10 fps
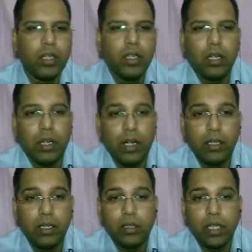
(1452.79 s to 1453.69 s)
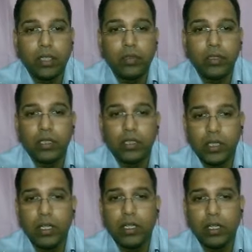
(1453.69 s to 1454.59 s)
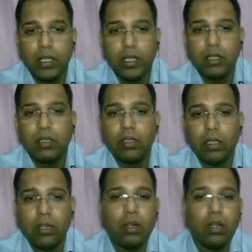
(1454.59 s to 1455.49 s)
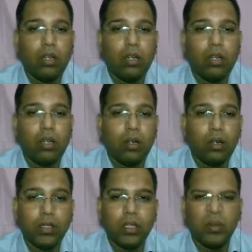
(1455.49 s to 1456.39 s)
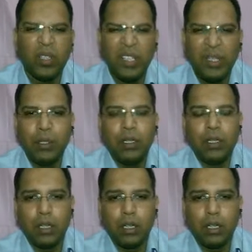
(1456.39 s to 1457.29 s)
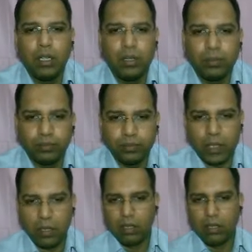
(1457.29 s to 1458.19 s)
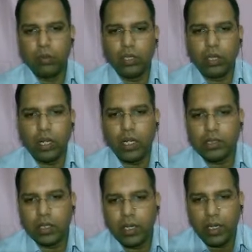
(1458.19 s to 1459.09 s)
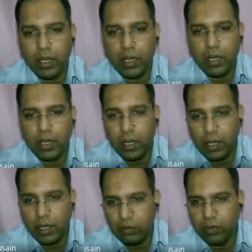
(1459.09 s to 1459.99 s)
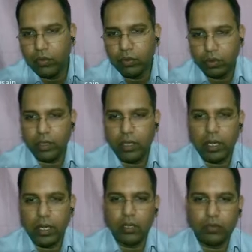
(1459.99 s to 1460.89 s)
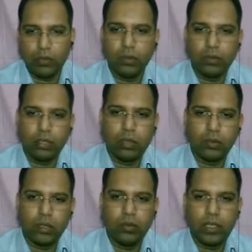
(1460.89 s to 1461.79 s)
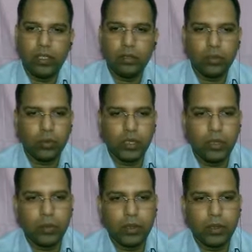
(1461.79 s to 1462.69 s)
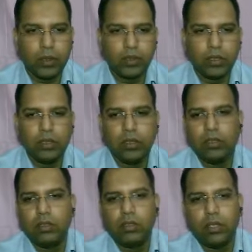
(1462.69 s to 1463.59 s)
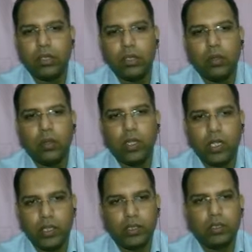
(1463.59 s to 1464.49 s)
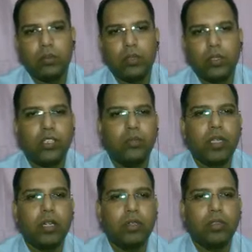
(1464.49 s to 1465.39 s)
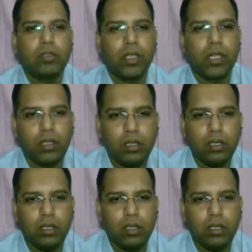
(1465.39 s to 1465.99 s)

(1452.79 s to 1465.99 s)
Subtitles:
and transfer the scale, hair, or debris uh, to a glass slide, and add a few drops of 10 to 20% POH, potassium hydroxide,